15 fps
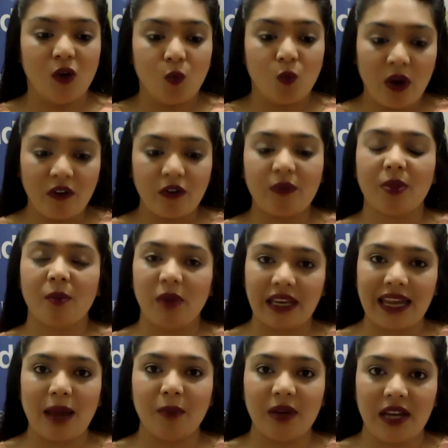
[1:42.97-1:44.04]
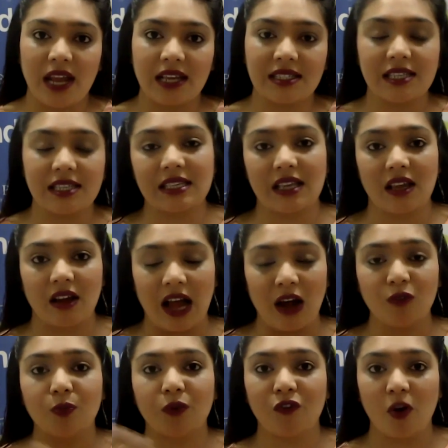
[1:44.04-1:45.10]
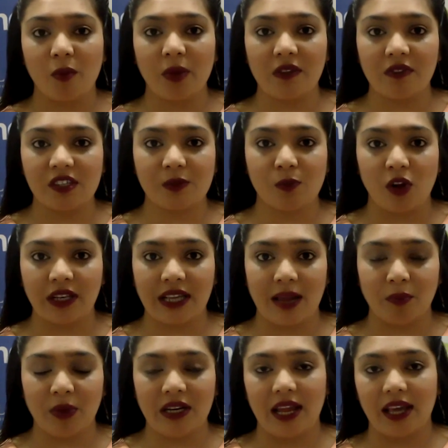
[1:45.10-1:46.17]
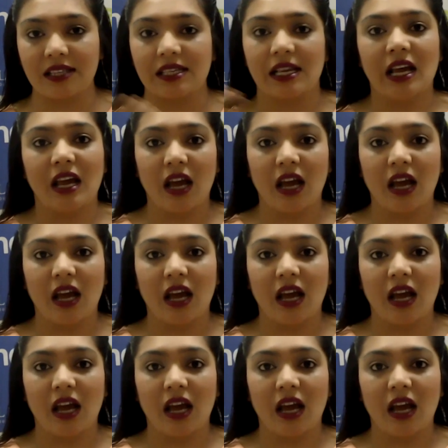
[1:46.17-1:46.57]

wherein the mid-cap index is outperforming the small-cap index,